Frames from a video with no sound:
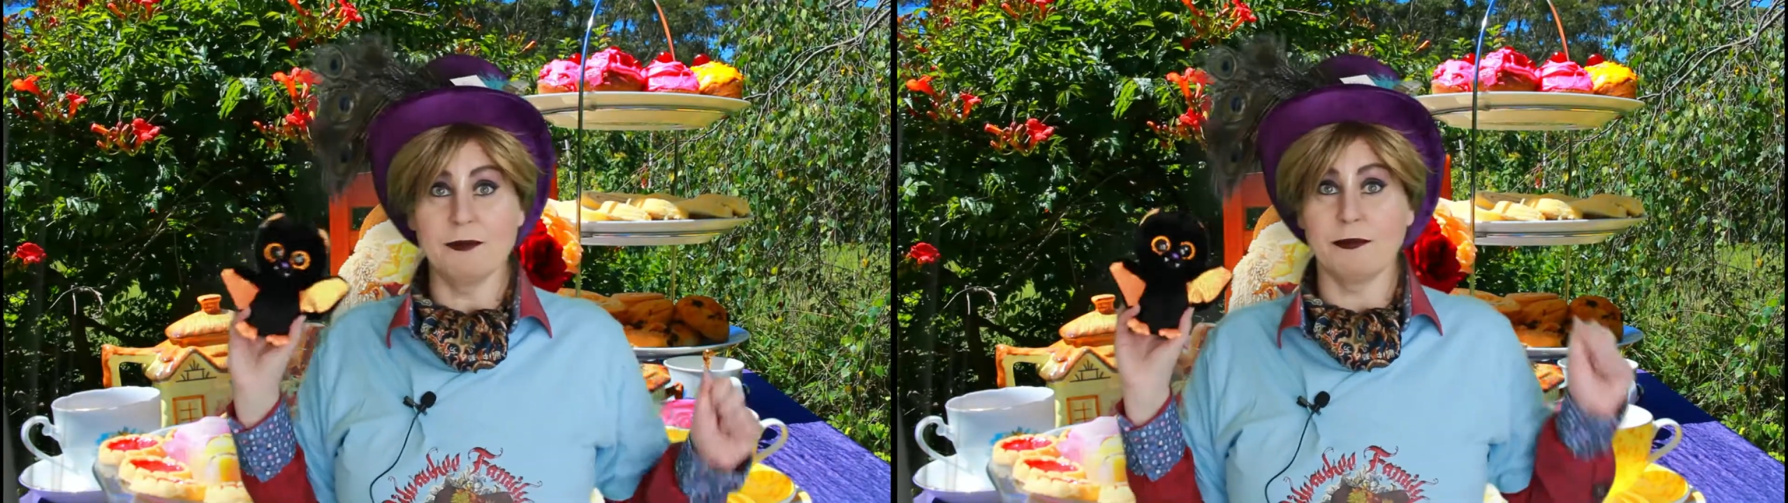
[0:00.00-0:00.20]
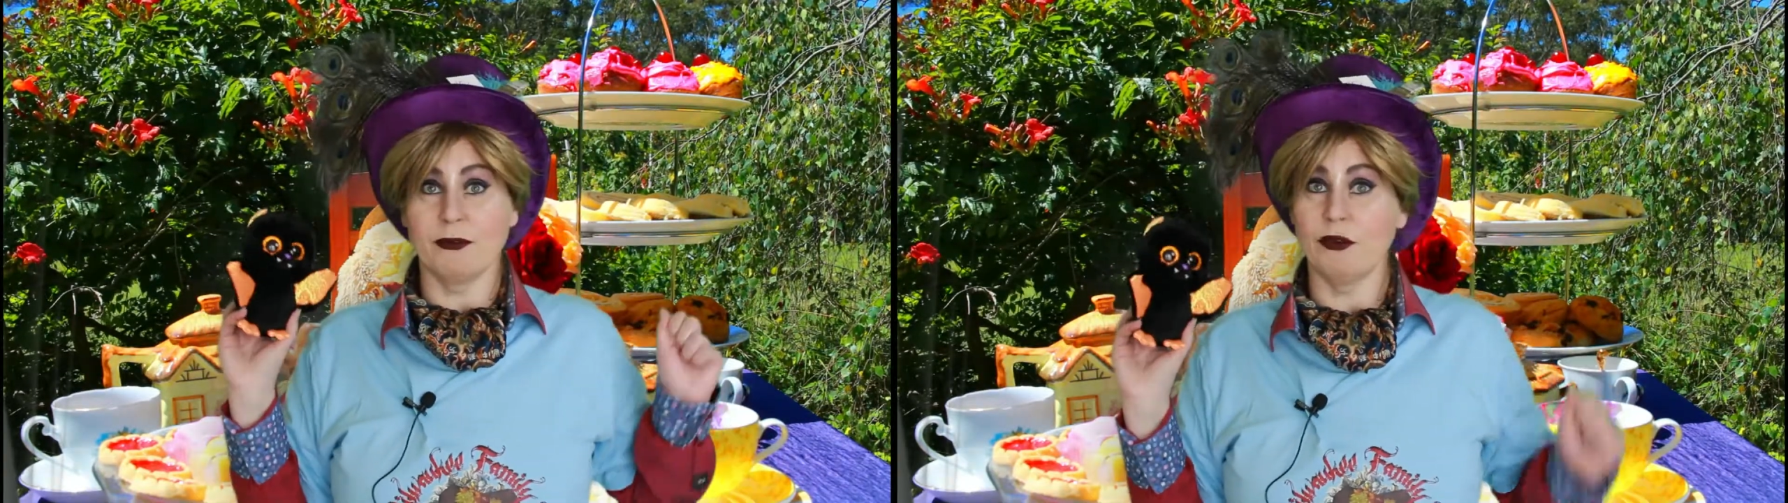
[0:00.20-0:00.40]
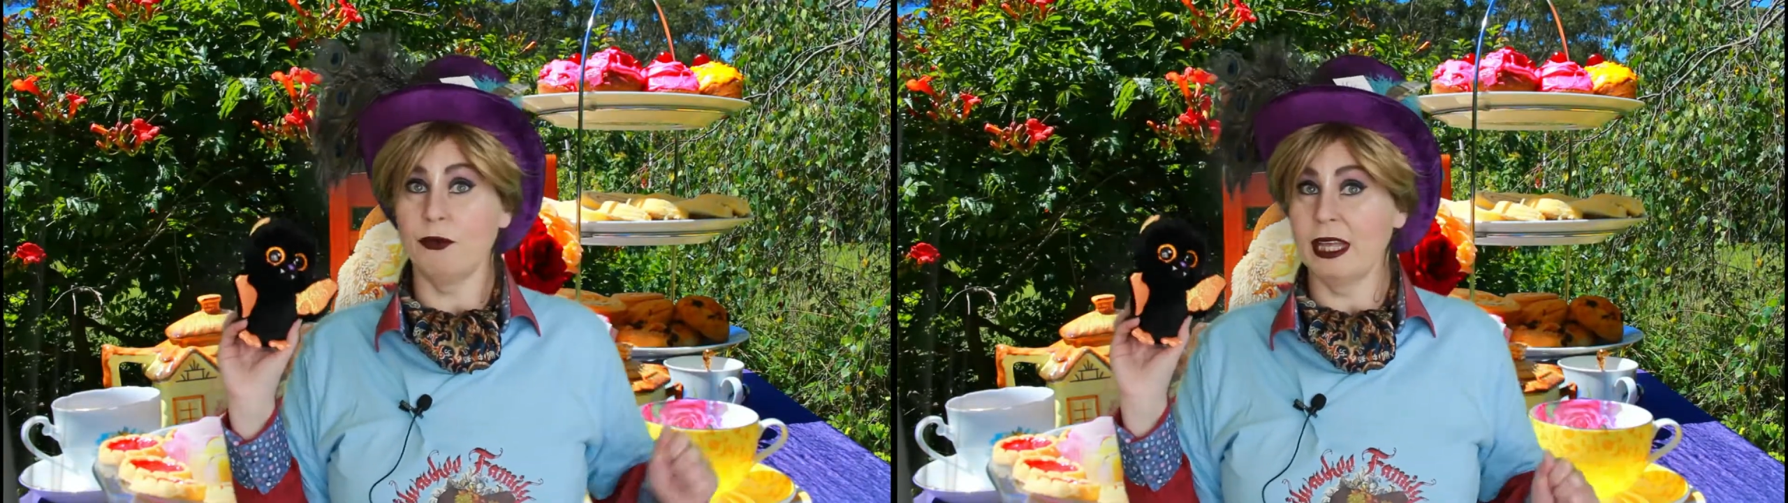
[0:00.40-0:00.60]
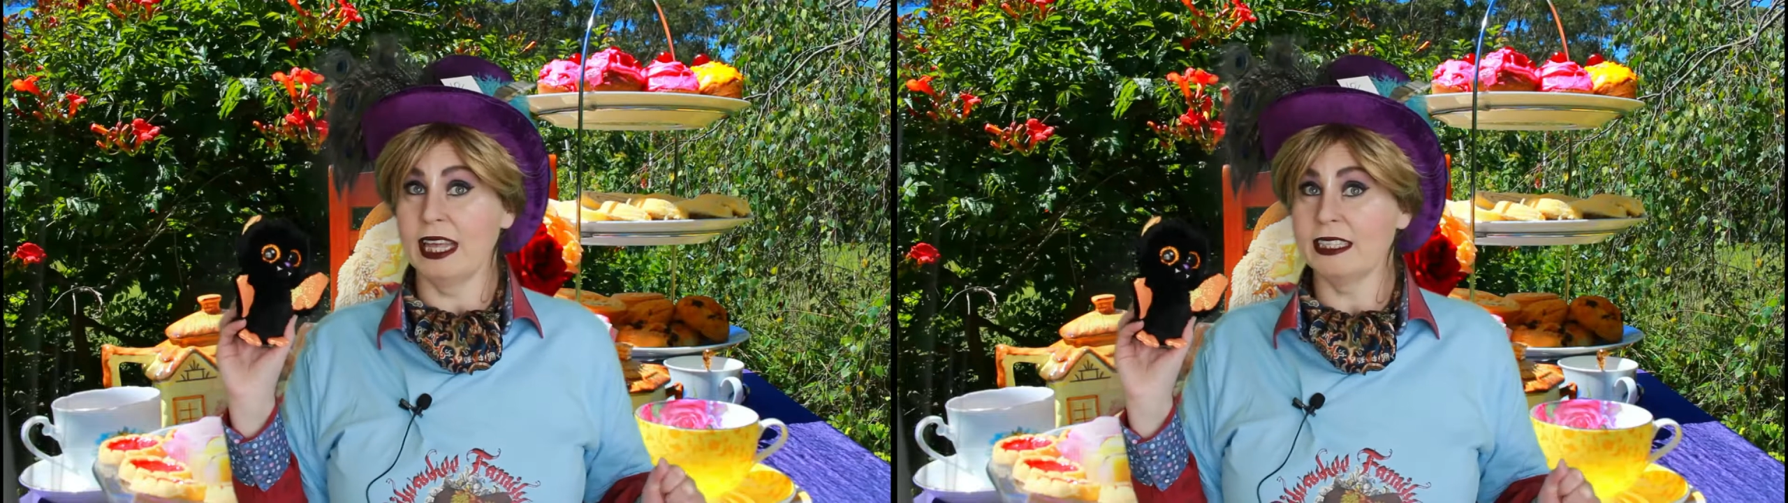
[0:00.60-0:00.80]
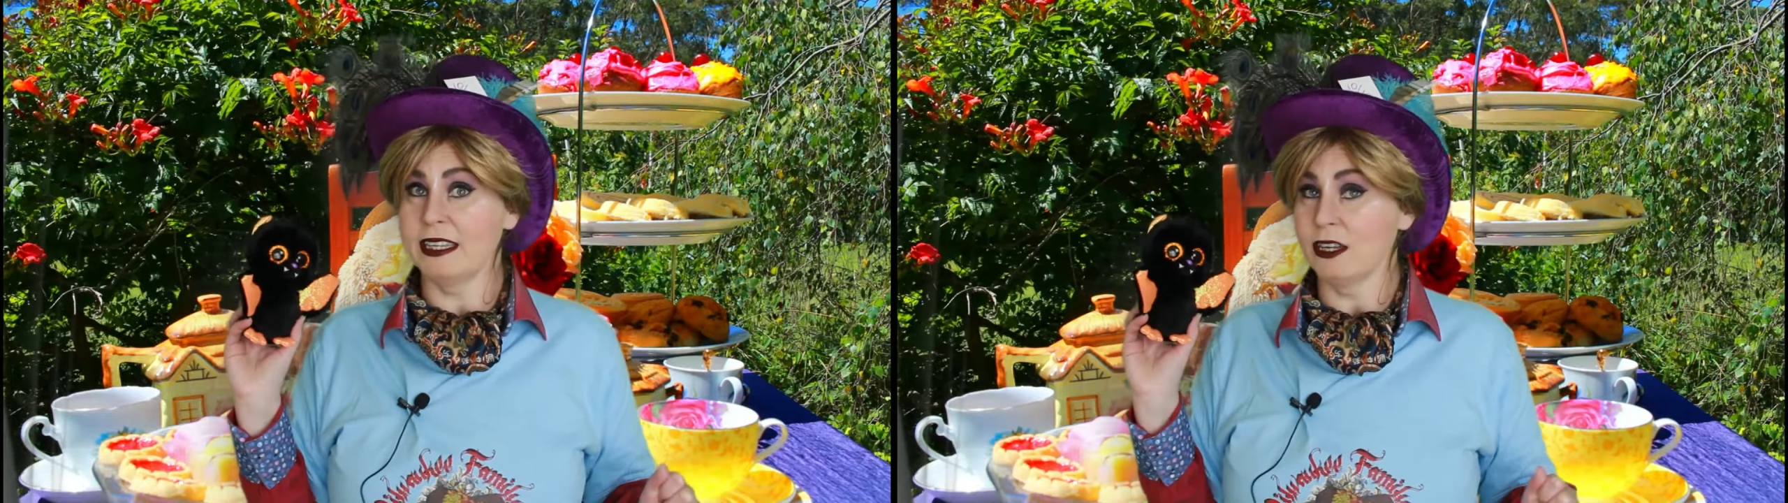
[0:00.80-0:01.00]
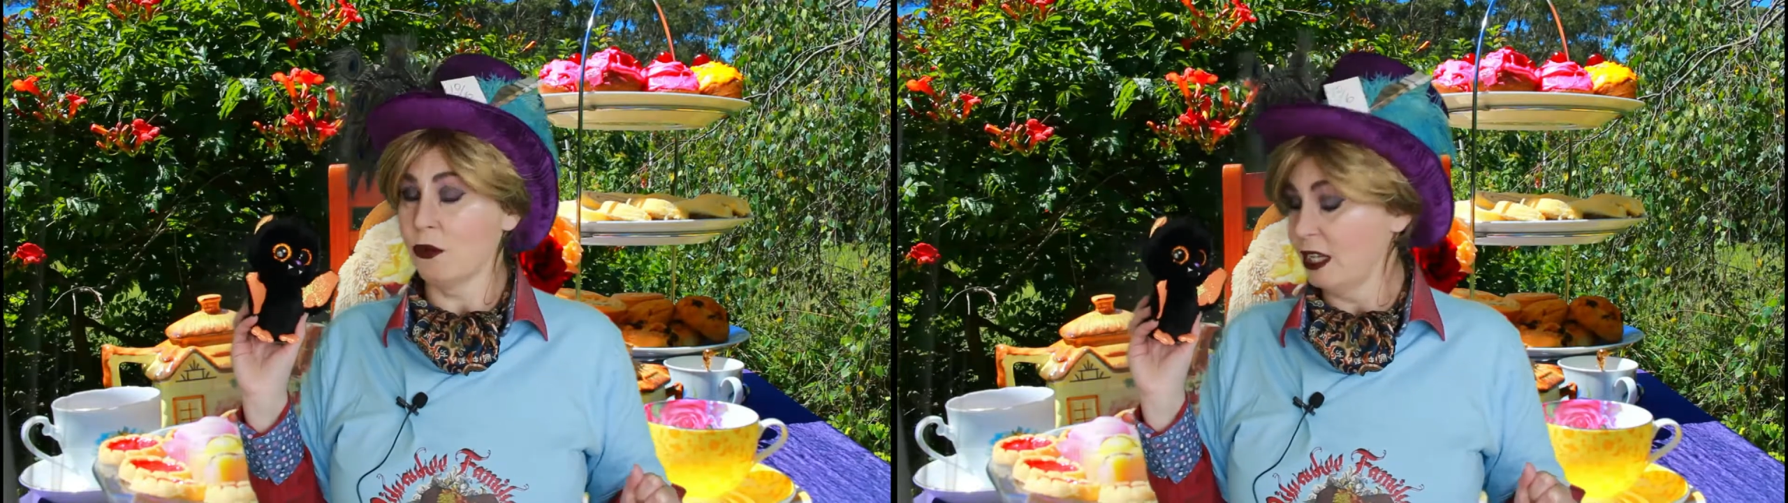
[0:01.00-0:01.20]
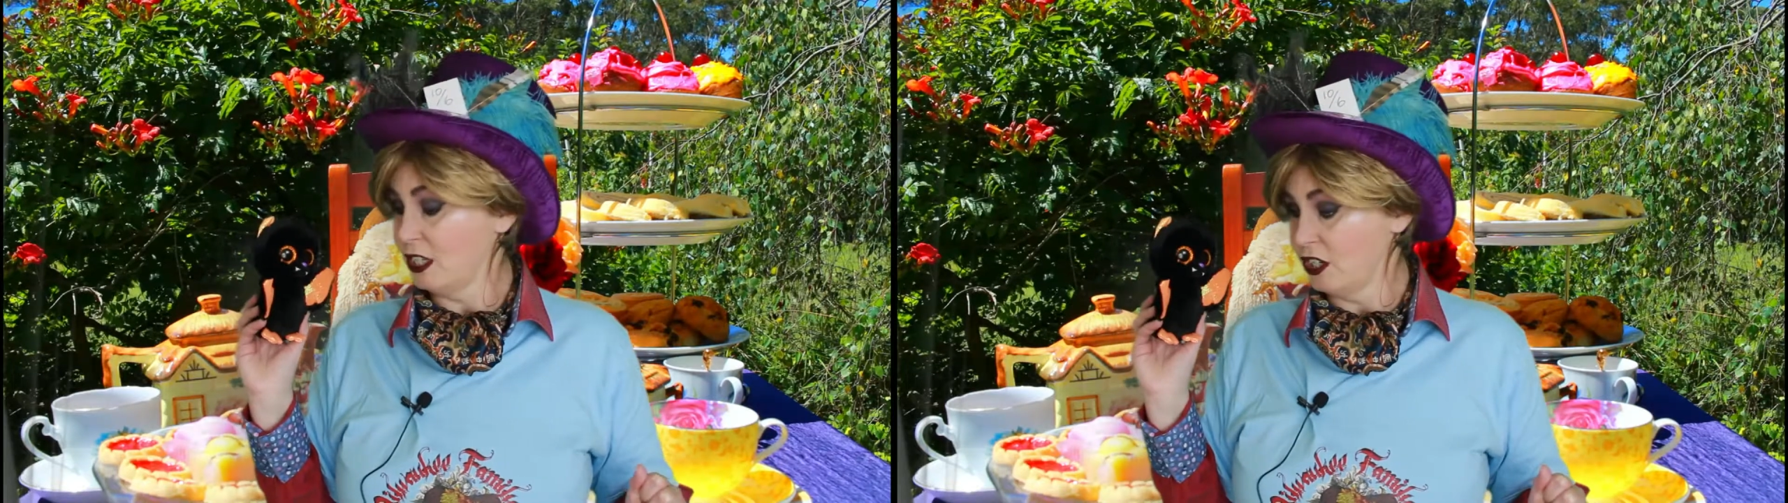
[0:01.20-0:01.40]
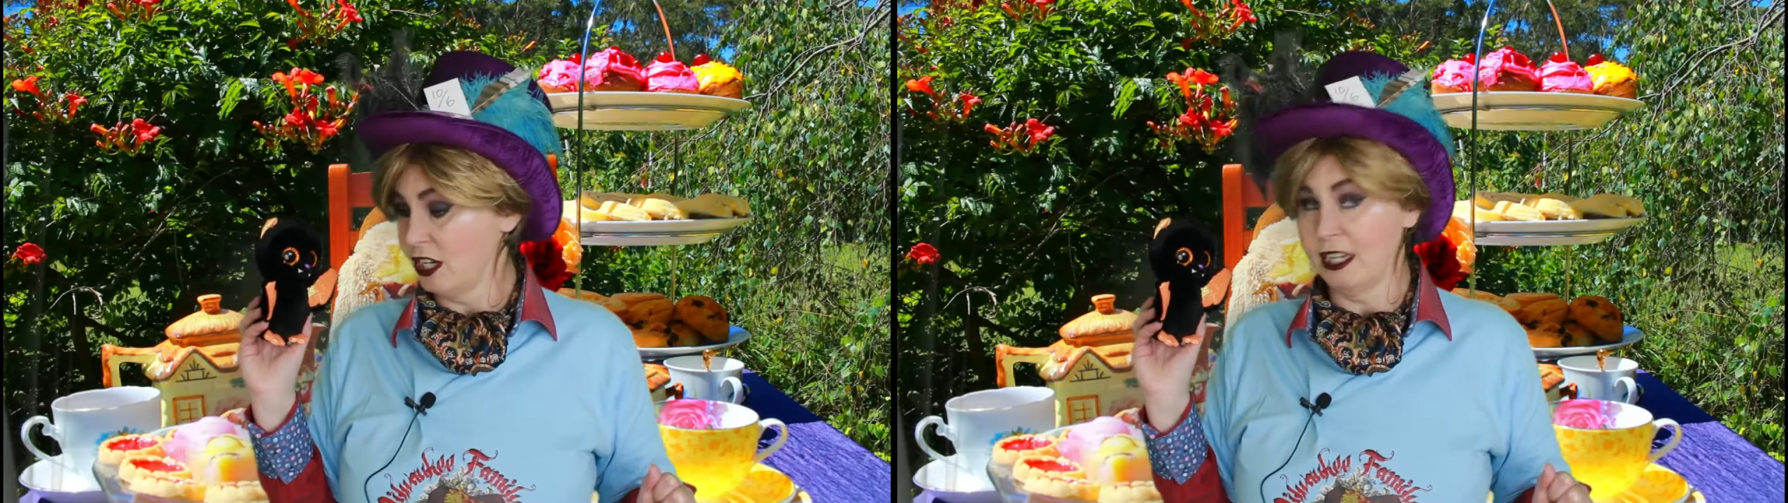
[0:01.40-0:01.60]
before we get to the
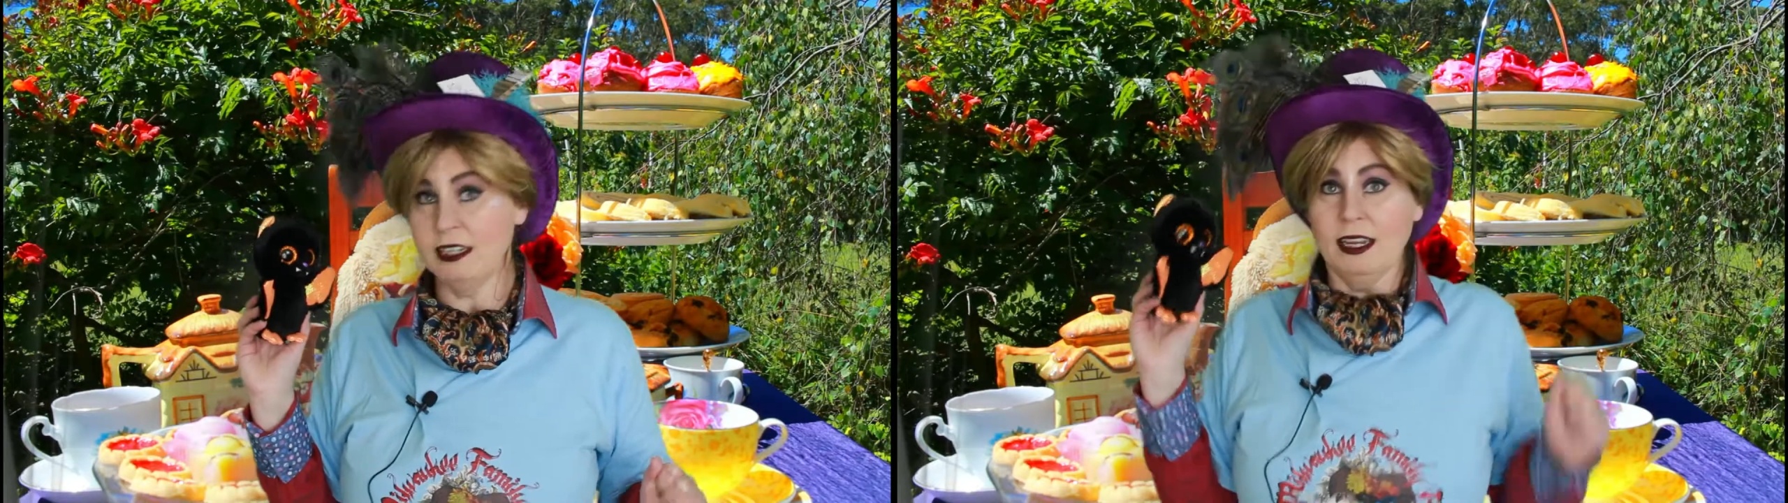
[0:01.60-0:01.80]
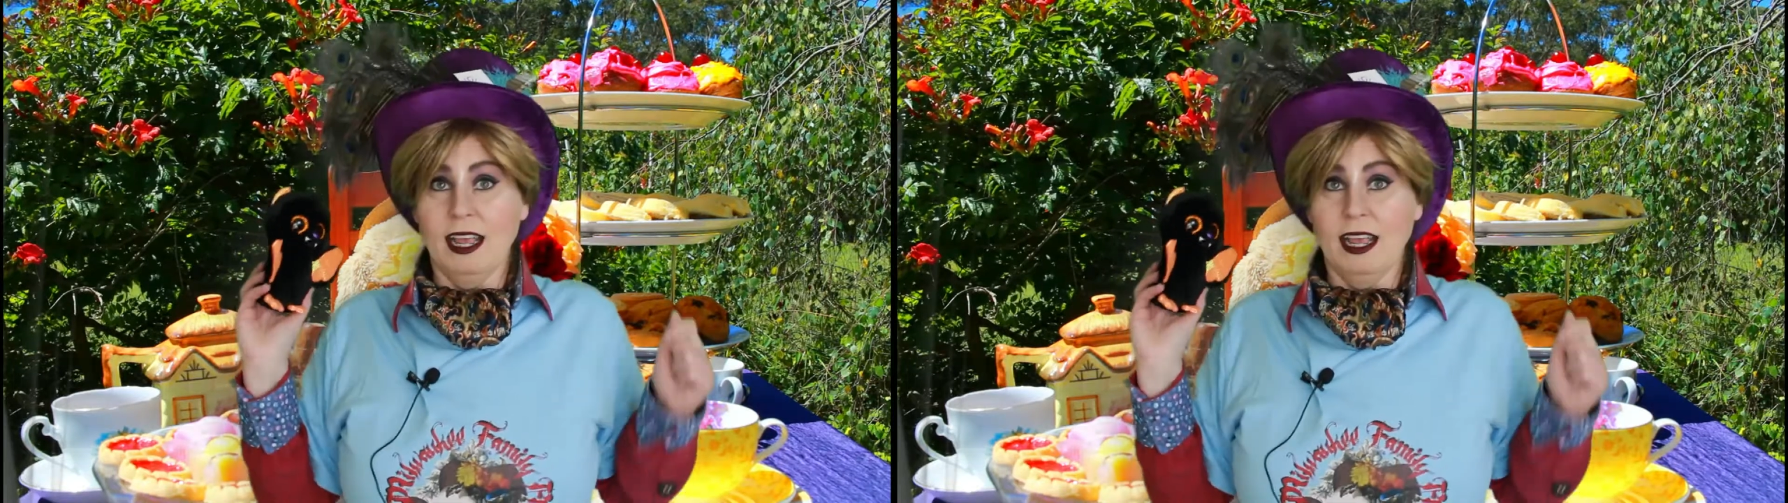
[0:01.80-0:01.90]
question,